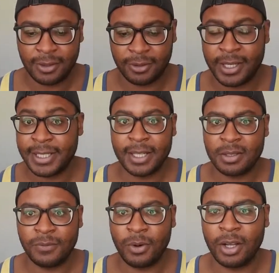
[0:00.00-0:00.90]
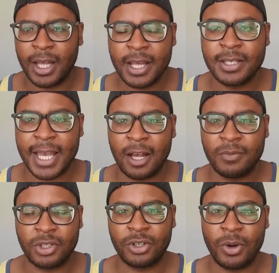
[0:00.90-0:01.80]
I said this before. A lot of these albums
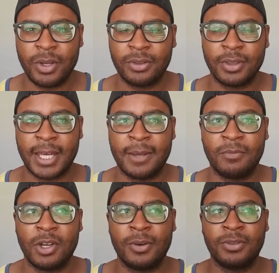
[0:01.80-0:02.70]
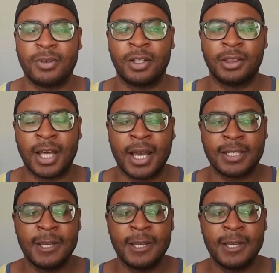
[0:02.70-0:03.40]
that I'm going through a lot